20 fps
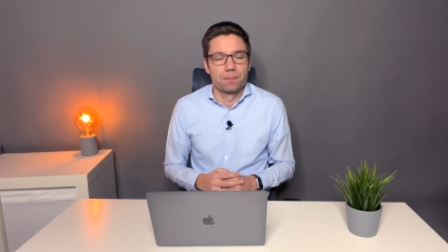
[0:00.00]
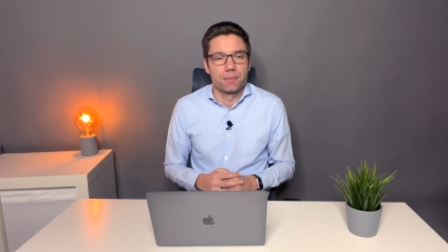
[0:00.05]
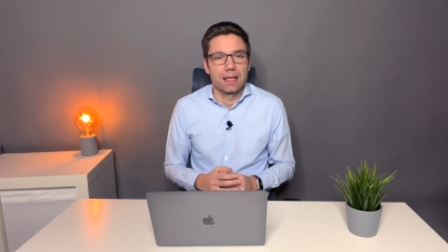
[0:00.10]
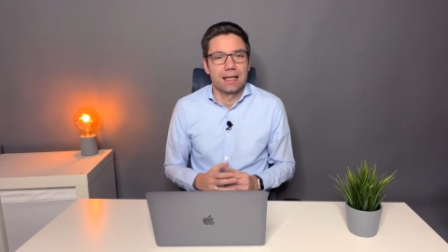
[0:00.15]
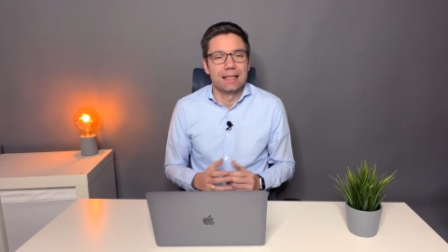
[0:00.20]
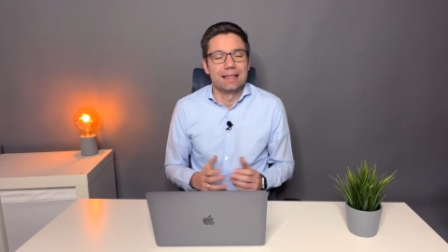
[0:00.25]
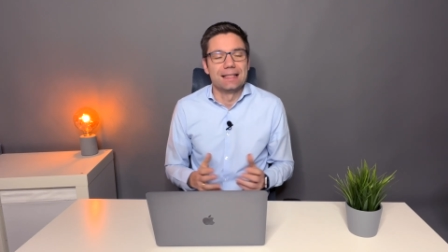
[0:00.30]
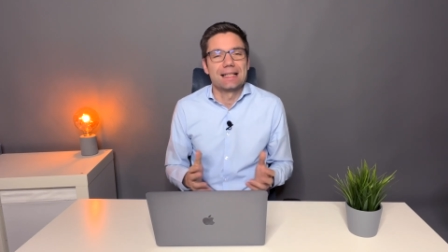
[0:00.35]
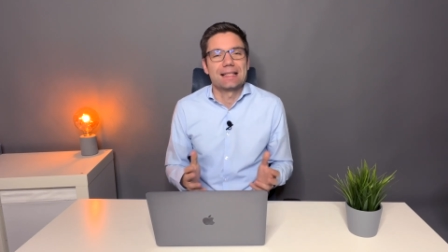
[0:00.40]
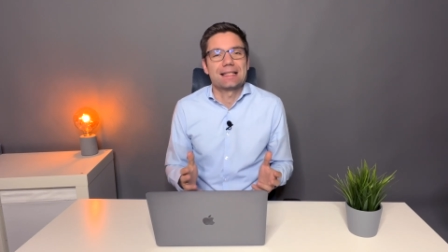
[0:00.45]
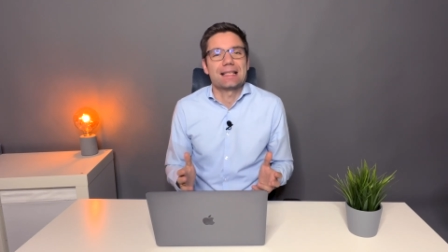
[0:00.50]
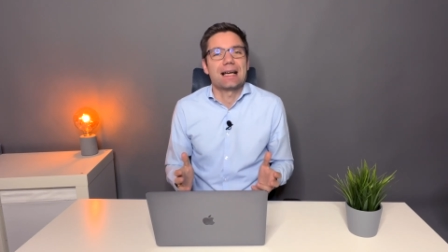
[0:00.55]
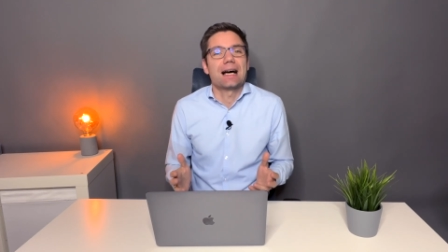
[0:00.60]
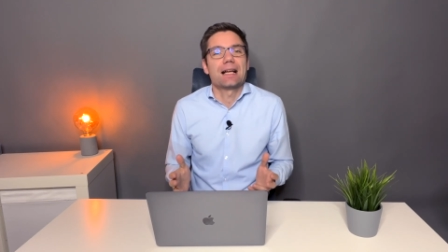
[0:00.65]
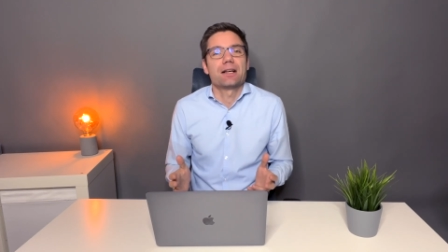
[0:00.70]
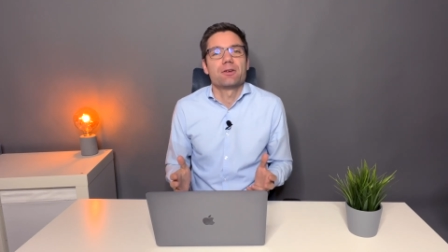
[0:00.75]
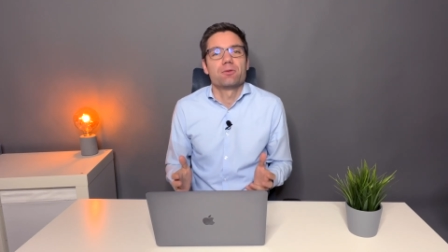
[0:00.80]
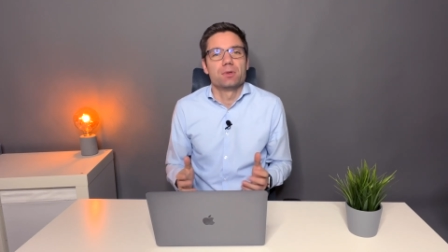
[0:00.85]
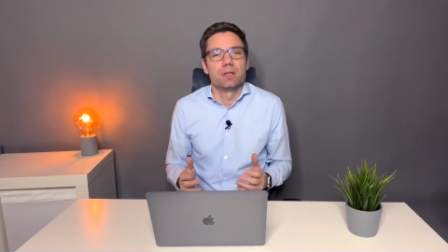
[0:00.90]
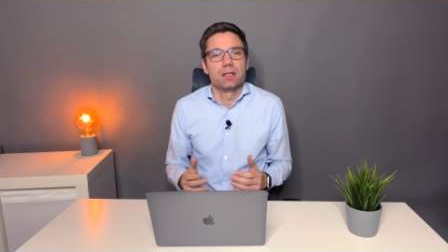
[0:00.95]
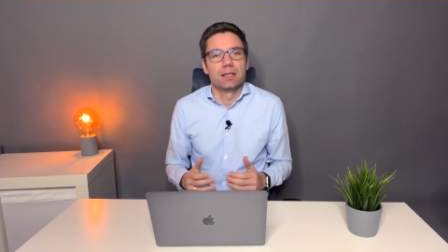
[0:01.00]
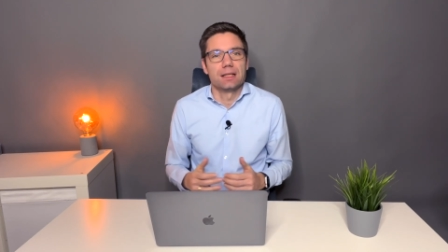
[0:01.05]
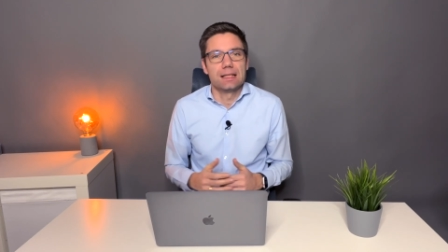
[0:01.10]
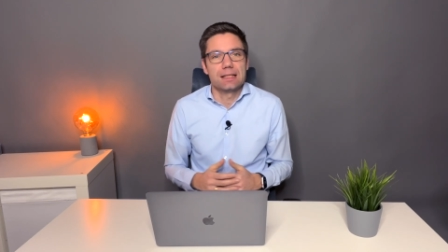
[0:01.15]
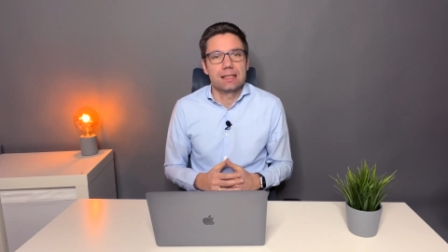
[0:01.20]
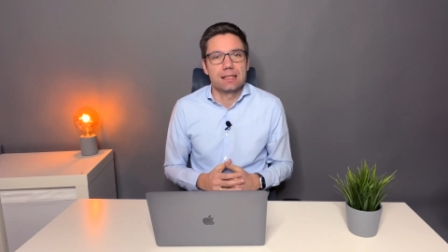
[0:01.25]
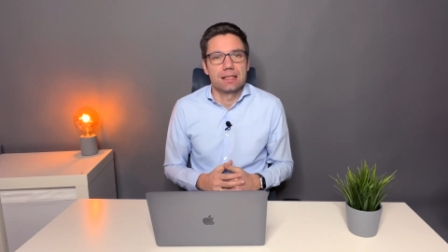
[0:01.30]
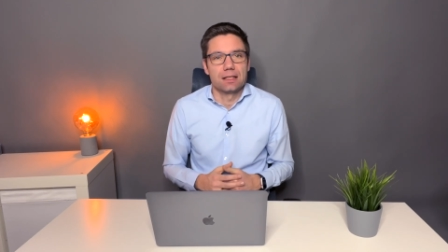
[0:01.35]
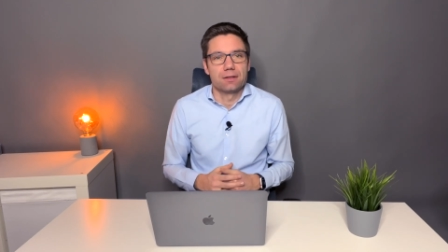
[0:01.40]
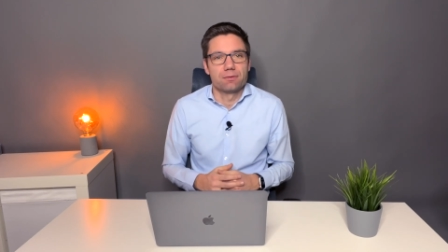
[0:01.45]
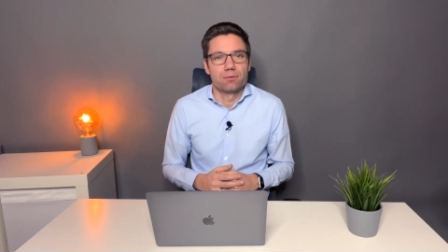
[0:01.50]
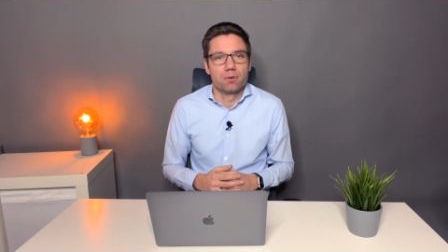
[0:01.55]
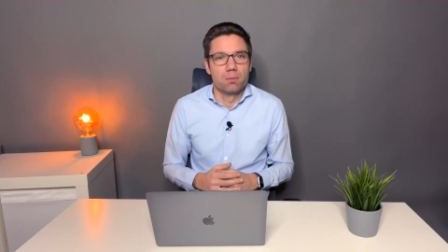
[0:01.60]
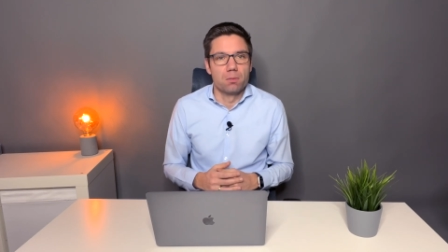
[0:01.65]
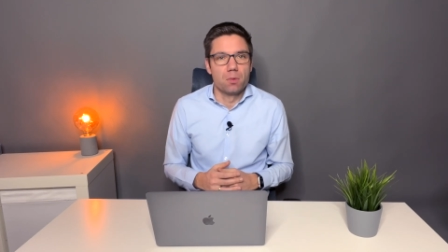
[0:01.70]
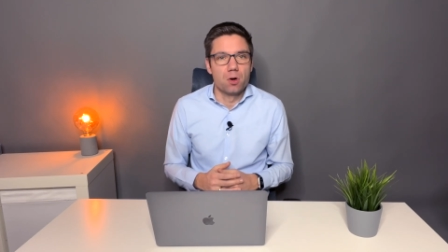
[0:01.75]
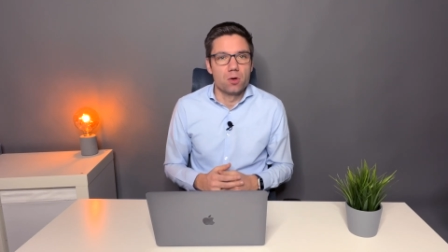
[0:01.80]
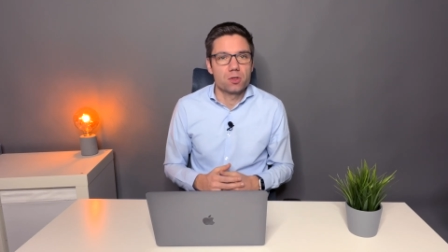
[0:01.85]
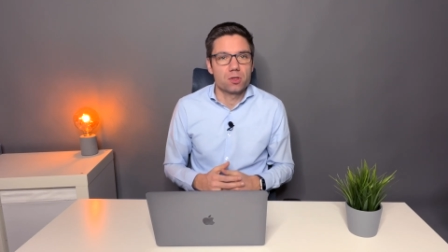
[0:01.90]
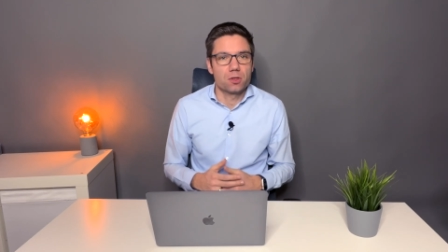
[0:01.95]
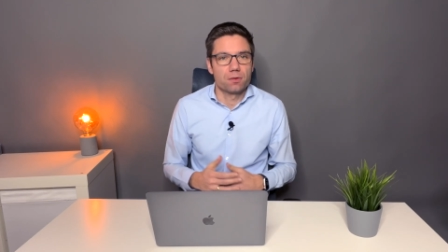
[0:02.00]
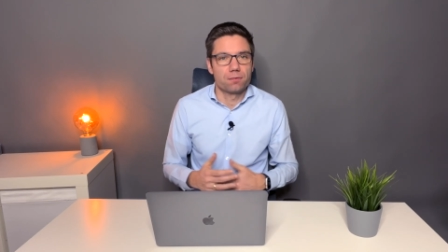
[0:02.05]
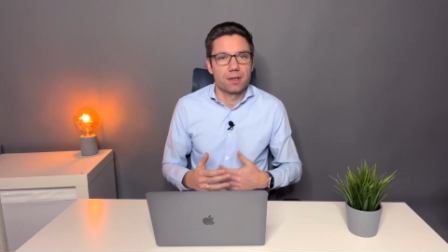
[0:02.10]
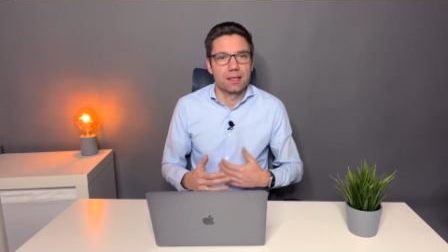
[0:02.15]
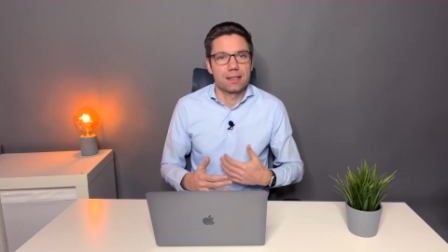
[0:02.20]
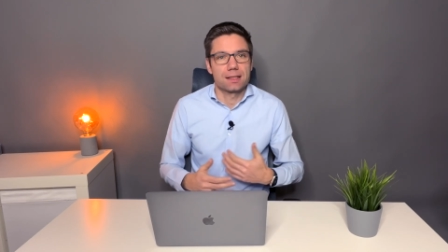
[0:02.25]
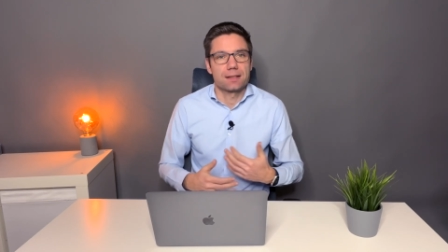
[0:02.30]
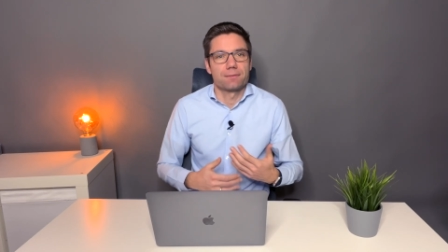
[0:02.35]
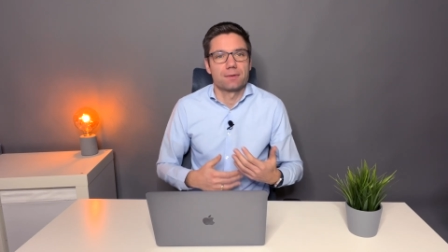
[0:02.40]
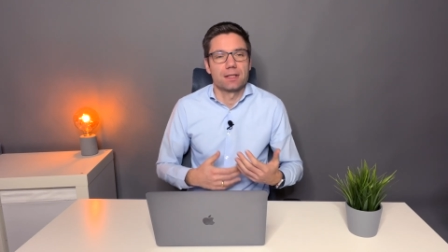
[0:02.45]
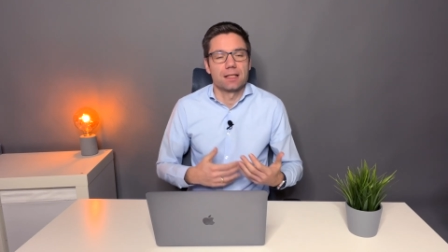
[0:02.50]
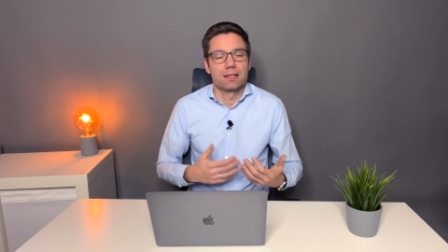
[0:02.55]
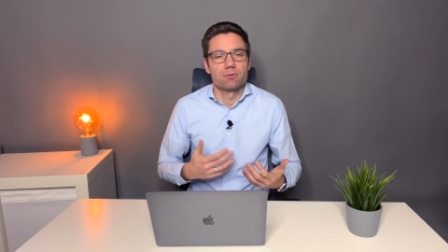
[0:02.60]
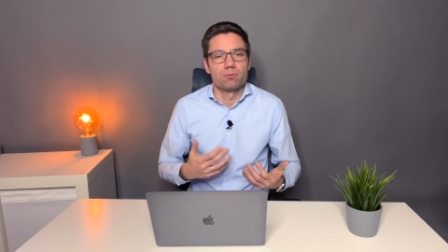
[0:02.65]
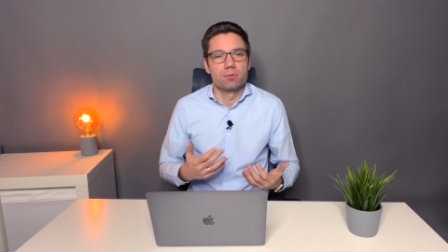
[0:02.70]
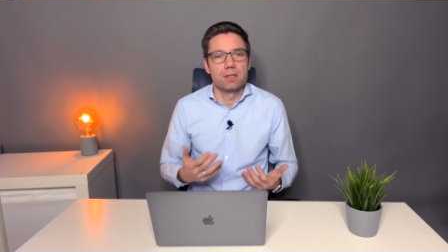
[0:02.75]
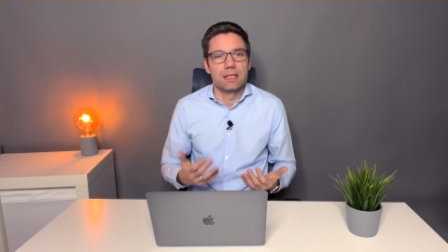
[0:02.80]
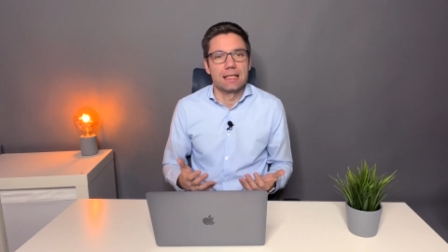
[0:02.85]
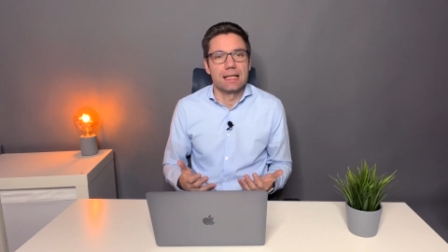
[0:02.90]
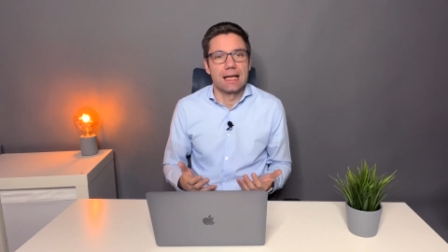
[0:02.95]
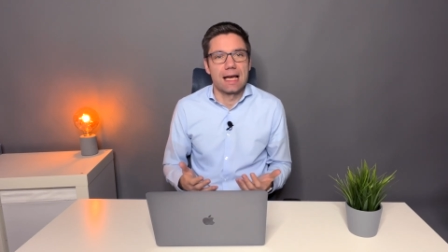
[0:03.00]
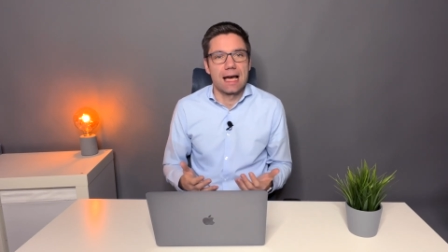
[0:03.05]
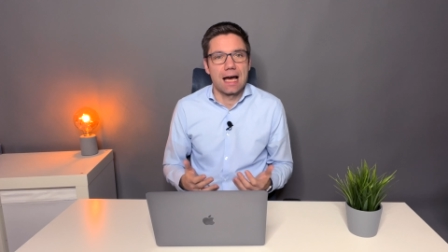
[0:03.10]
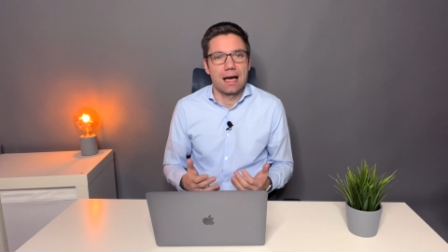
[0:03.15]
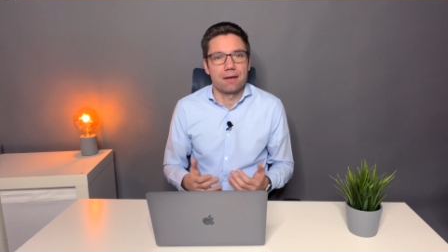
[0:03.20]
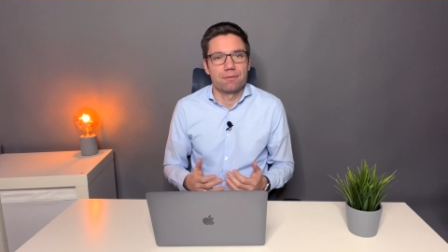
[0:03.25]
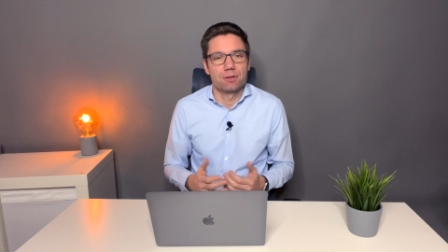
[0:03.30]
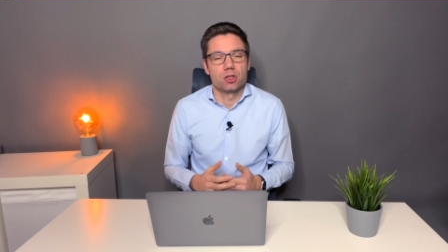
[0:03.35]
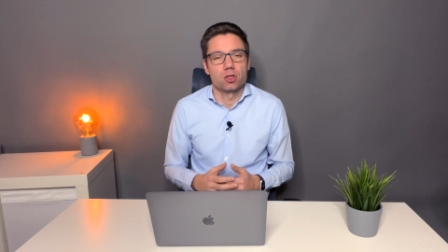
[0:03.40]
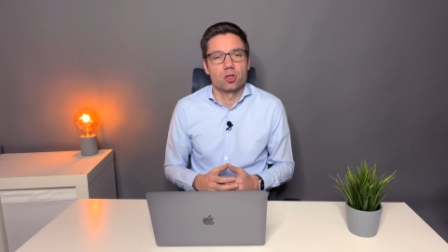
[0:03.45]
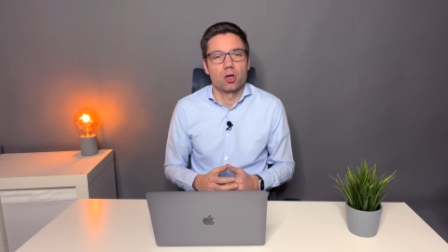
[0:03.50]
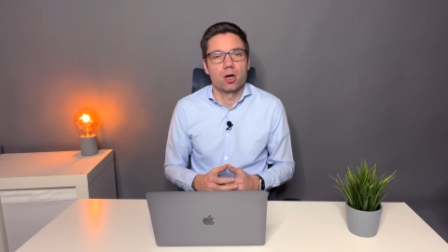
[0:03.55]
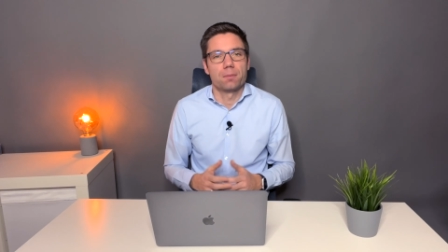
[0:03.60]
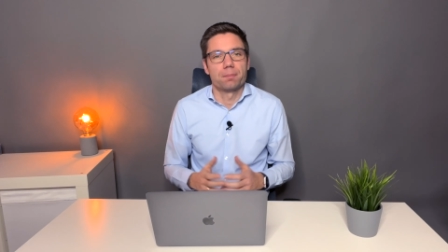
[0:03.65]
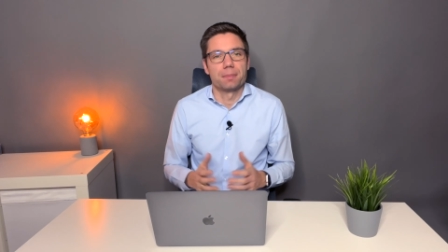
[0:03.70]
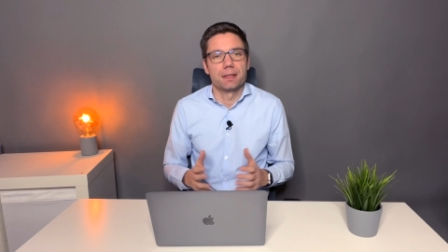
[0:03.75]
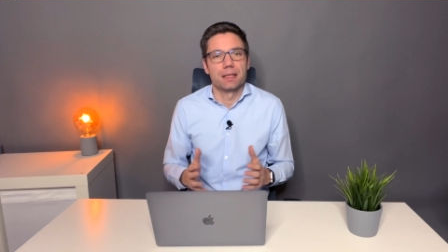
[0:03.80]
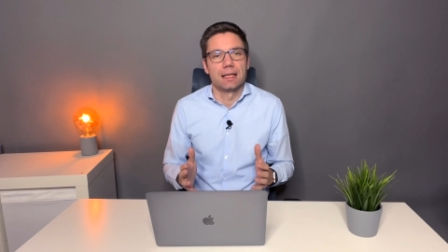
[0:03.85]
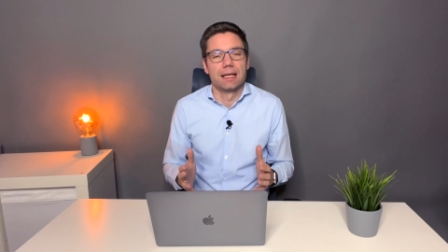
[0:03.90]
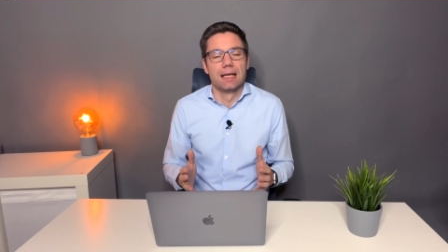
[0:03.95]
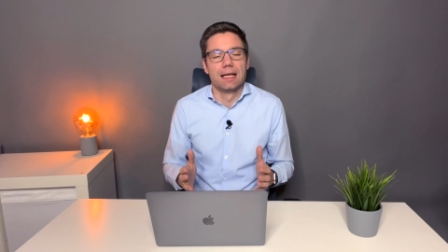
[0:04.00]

And that's unrealistic for most of us that really have a job and